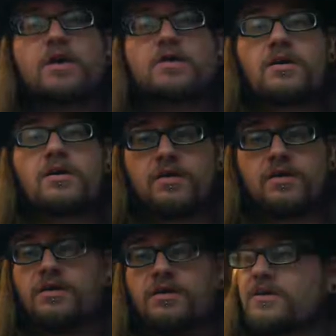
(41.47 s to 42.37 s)

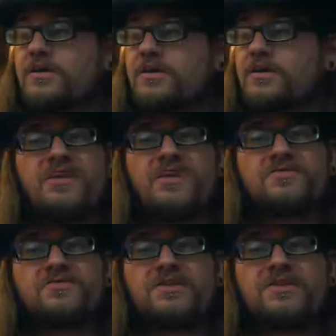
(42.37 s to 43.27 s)
It could have been
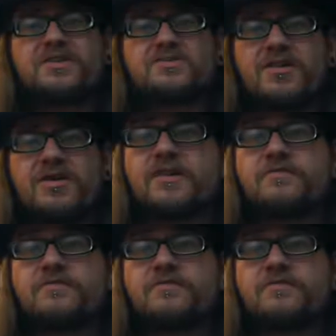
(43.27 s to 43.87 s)
avoided as well.